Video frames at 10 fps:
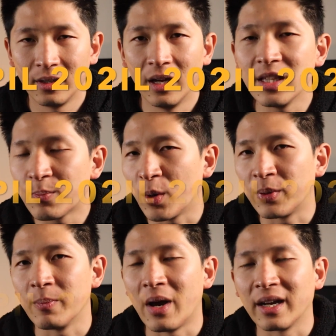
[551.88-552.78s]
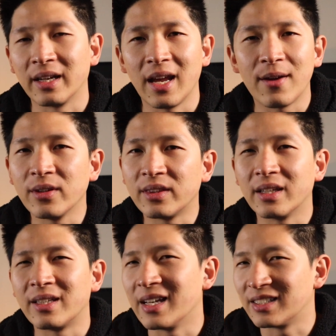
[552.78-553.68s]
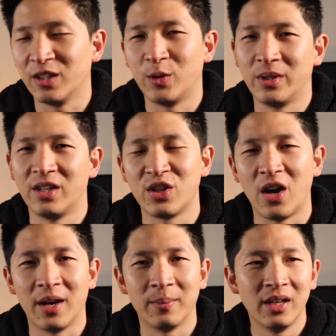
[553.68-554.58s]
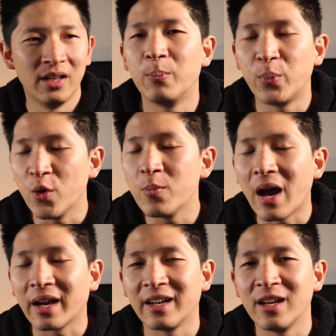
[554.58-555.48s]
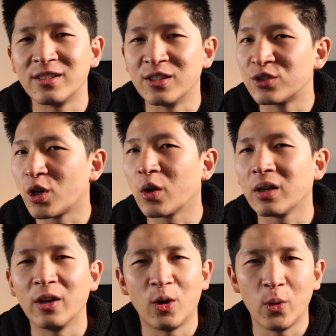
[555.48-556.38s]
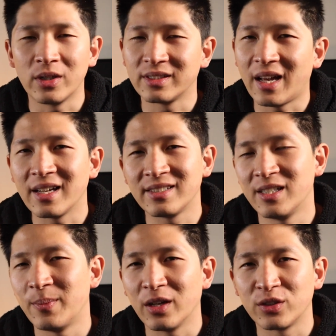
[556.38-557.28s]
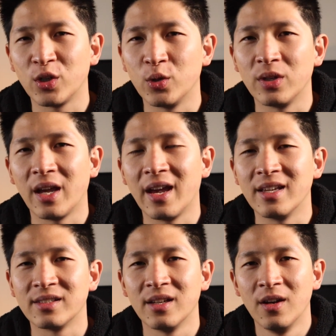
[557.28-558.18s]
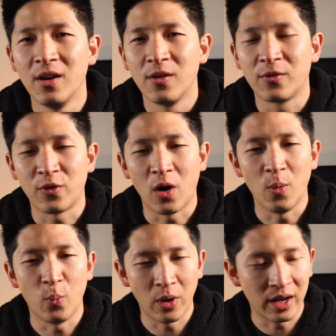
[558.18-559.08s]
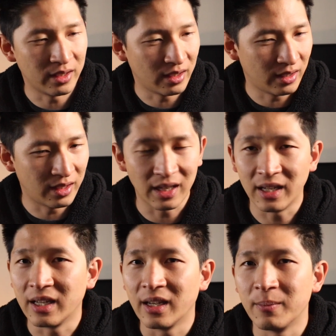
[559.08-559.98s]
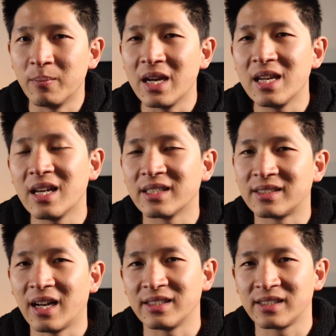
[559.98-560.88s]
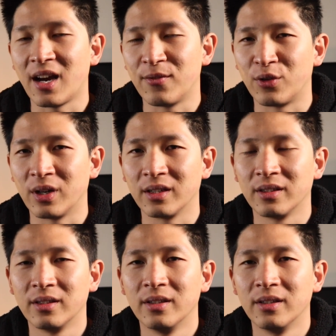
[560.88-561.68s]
In the property market, everything takes a little bit of time. A boom market has historically always lasted about 2 years from when the media starts covering